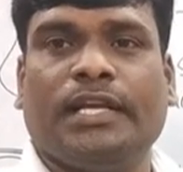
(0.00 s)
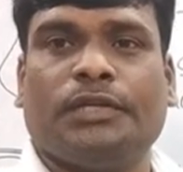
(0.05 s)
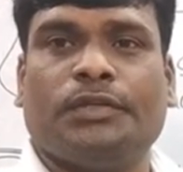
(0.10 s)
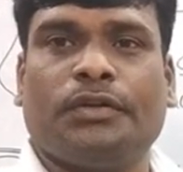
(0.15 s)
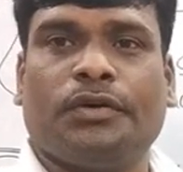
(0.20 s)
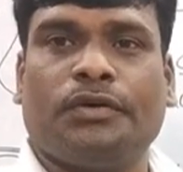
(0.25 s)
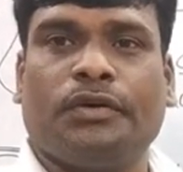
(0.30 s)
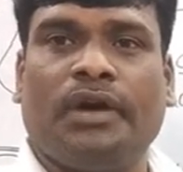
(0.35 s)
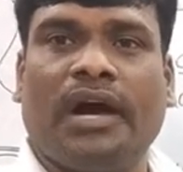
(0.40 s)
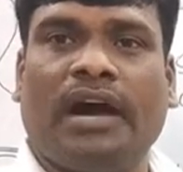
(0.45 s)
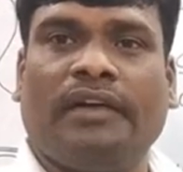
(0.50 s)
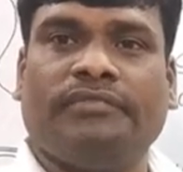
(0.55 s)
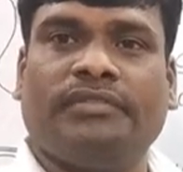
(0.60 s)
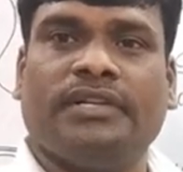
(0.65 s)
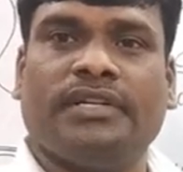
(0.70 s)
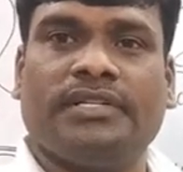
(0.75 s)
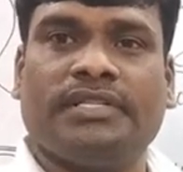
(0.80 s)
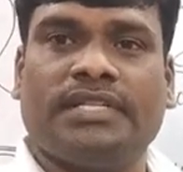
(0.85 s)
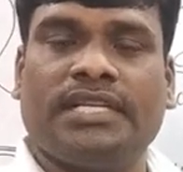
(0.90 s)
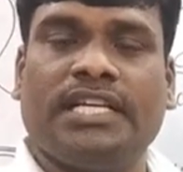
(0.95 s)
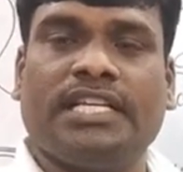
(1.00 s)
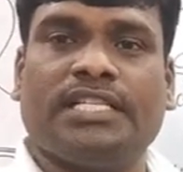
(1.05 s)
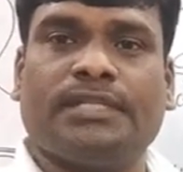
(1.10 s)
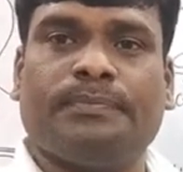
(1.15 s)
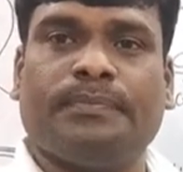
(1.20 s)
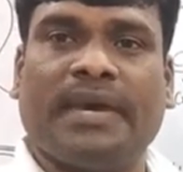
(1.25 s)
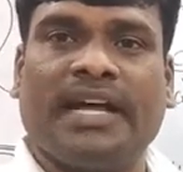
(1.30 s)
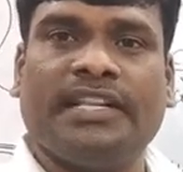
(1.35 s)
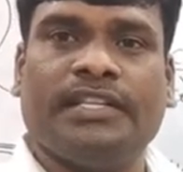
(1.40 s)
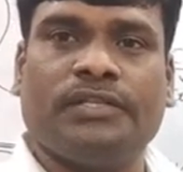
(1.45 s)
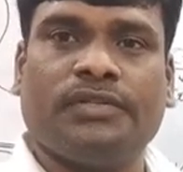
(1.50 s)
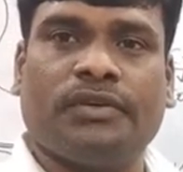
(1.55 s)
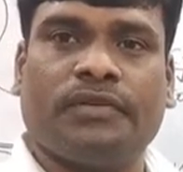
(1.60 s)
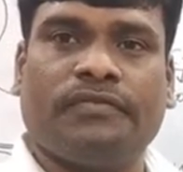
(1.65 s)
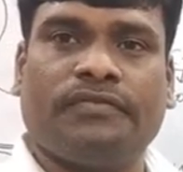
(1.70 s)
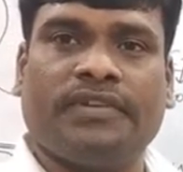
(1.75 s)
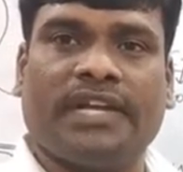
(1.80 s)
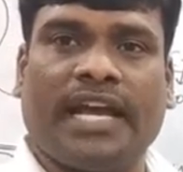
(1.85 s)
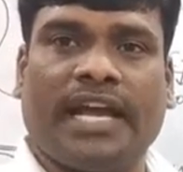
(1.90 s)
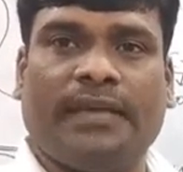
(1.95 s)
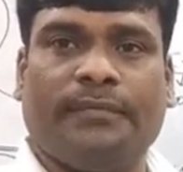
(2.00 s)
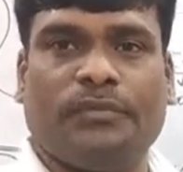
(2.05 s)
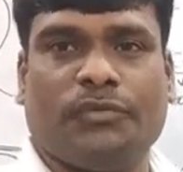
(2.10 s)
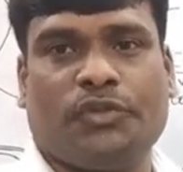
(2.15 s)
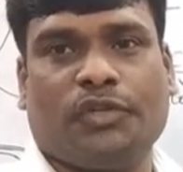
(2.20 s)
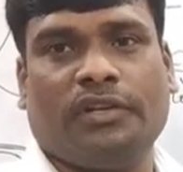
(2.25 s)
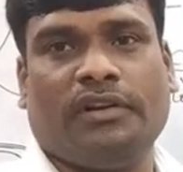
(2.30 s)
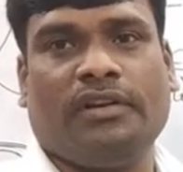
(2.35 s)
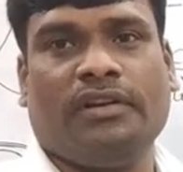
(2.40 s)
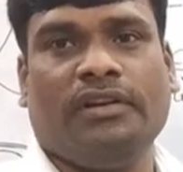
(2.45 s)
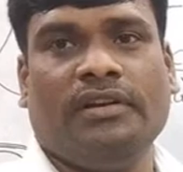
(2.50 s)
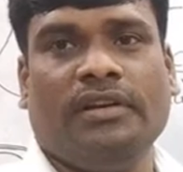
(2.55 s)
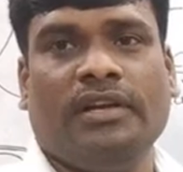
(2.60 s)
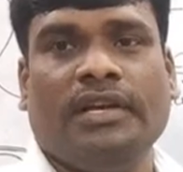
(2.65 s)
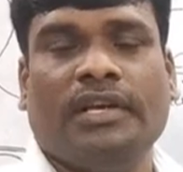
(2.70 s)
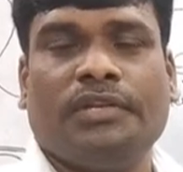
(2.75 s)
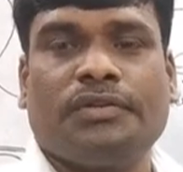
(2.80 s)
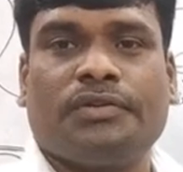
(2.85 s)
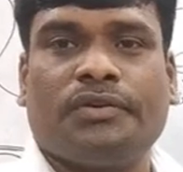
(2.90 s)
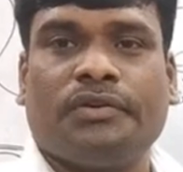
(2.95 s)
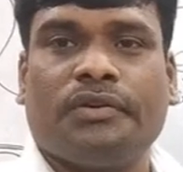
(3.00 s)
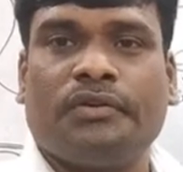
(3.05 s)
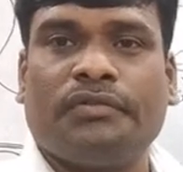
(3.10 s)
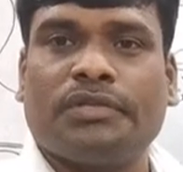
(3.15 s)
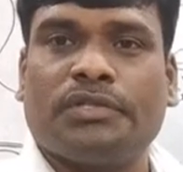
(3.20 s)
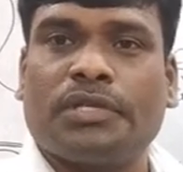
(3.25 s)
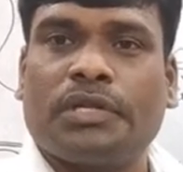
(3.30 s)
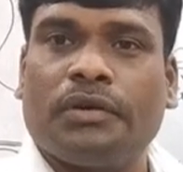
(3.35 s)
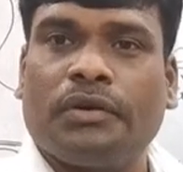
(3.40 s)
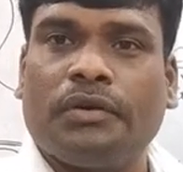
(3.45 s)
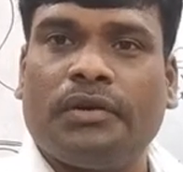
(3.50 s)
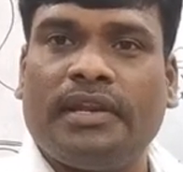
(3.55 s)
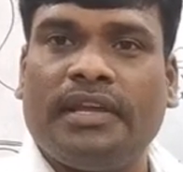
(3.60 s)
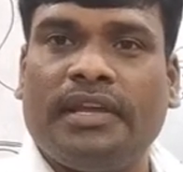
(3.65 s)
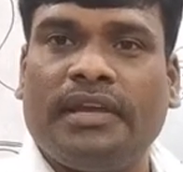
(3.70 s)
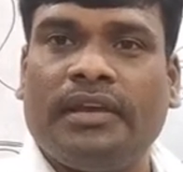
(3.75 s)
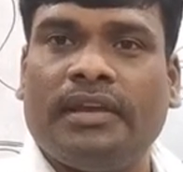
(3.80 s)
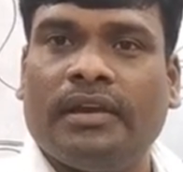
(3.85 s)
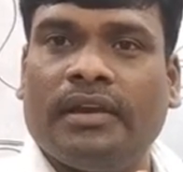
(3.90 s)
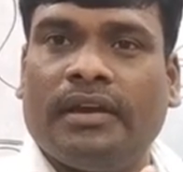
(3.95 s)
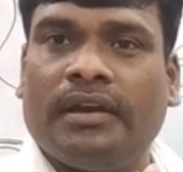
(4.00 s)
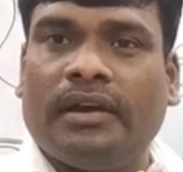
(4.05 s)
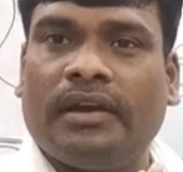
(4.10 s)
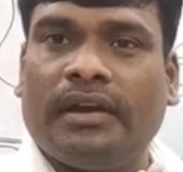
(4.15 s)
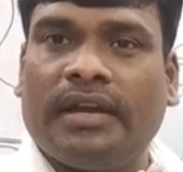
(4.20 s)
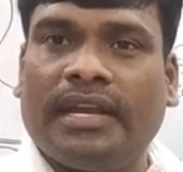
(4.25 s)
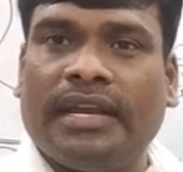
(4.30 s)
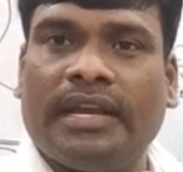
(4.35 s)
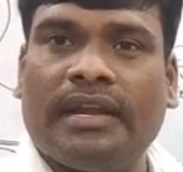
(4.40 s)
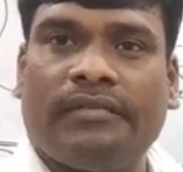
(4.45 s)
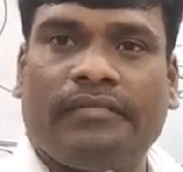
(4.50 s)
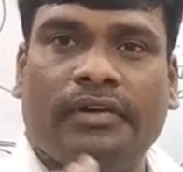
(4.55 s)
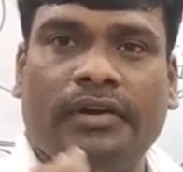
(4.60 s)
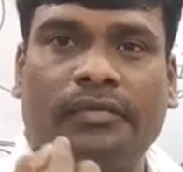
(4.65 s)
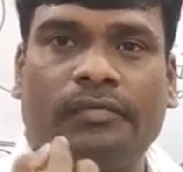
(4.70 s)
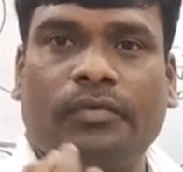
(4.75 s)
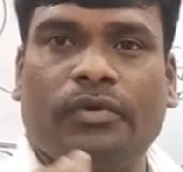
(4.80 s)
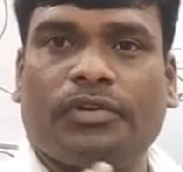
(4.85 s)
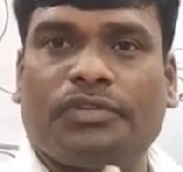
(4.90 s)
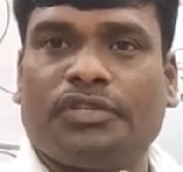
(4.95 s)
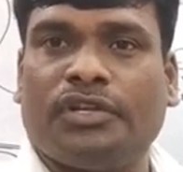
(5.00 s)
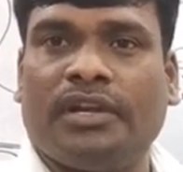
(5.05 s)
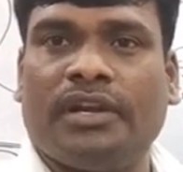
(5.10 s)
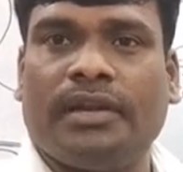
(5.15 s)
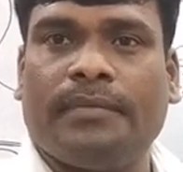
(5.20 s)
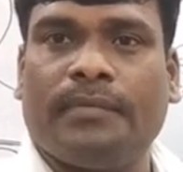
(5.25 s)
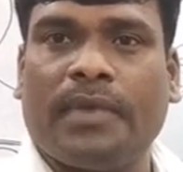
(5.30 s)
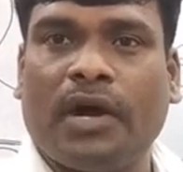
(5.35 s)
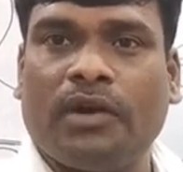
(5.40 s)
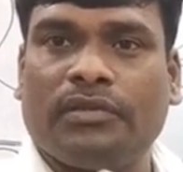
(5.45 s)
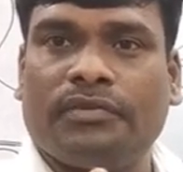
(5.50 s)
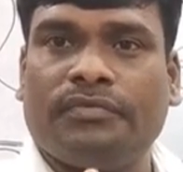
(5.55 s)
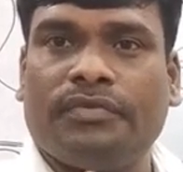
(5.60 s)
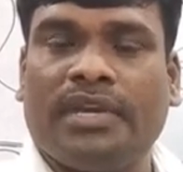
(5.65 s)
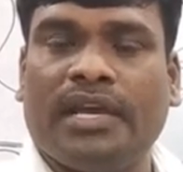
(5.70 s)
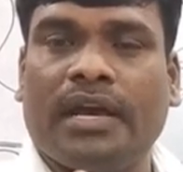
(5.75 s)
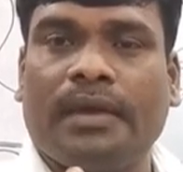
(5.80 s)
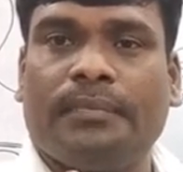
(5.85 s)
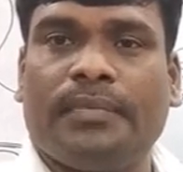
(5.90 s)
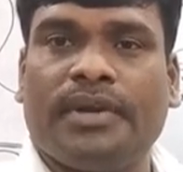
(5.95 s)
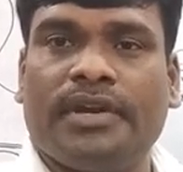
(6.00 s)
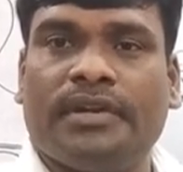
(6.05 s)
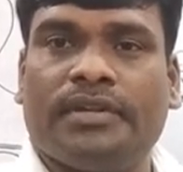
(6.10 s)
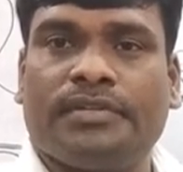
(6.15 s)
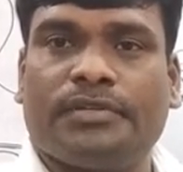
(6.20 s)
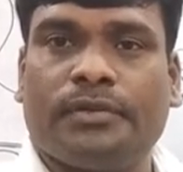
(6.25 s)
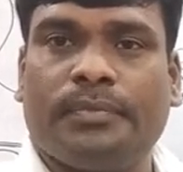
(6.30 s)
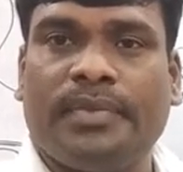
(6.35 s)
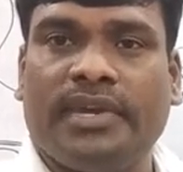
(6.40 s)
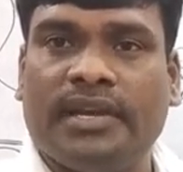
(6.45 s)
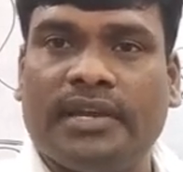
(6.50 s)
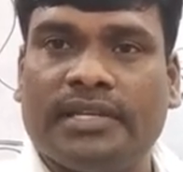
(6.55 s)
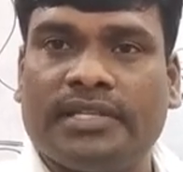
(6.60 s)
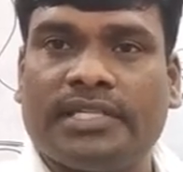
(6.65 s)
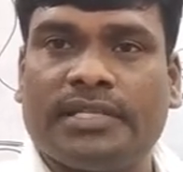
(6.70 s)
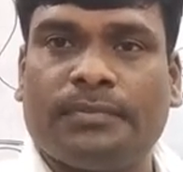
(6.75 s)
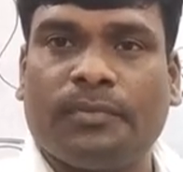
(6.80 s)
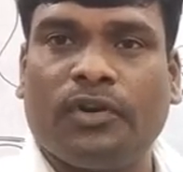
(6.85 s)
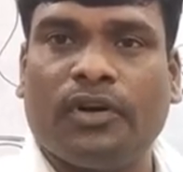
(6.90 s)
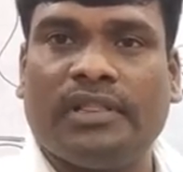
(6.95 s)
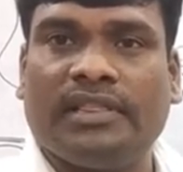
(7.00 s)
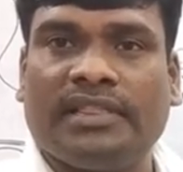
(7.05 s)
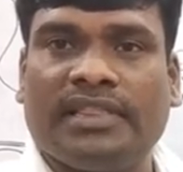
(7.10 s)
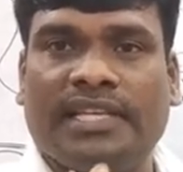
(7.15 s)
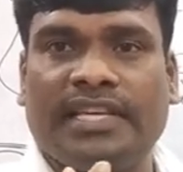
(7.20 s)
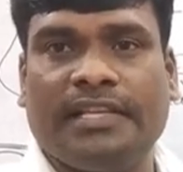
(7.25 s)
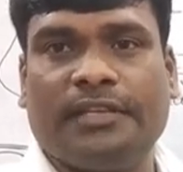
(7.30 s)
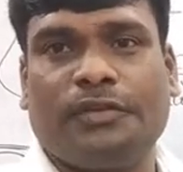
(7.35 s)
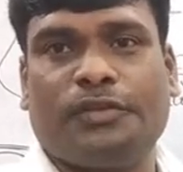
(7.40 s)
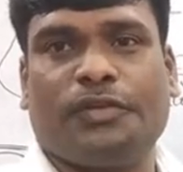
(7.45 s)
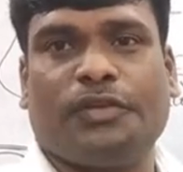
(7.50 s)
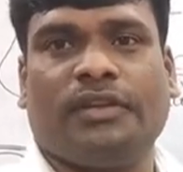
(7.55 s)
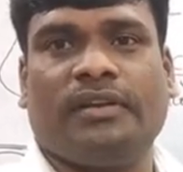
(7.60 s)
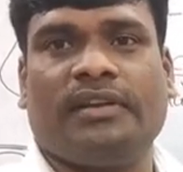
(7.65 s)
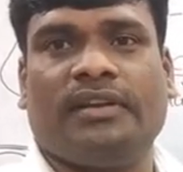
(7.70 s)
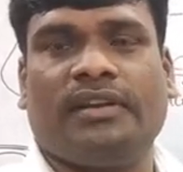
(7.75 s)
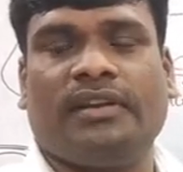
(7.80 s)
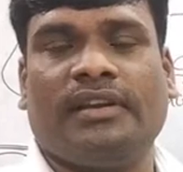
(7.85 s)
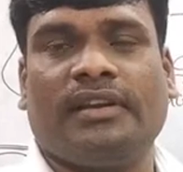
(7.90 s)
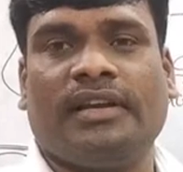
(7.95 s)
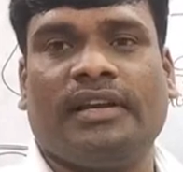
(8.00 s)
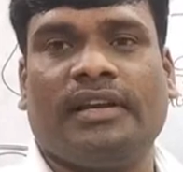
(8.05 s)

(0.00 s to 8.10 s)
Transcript: So after 6 months of time, children, so slowly in our what children mouth we appears to be a small teeth, children.